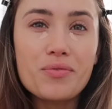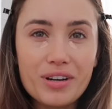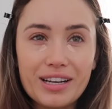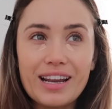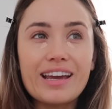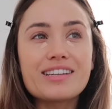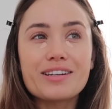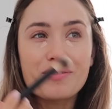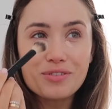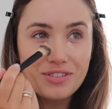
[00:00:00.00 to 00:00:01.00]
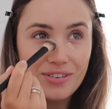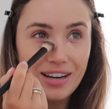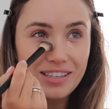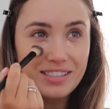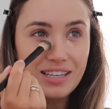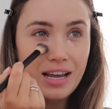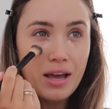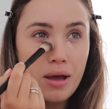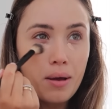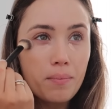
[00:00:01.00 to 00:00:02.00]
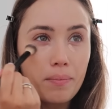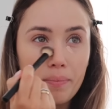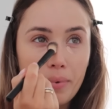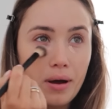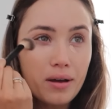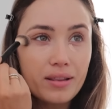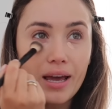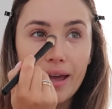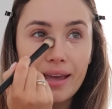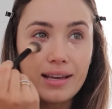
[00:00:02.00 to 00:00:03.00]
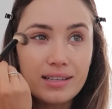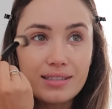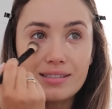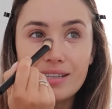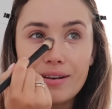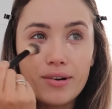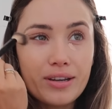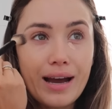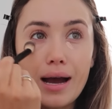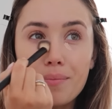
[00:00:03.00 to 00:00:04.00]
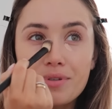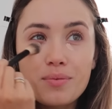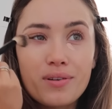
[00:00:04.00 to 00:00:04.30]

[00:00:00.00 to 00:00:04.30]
not running late and I'm not stressed but there is zero gaps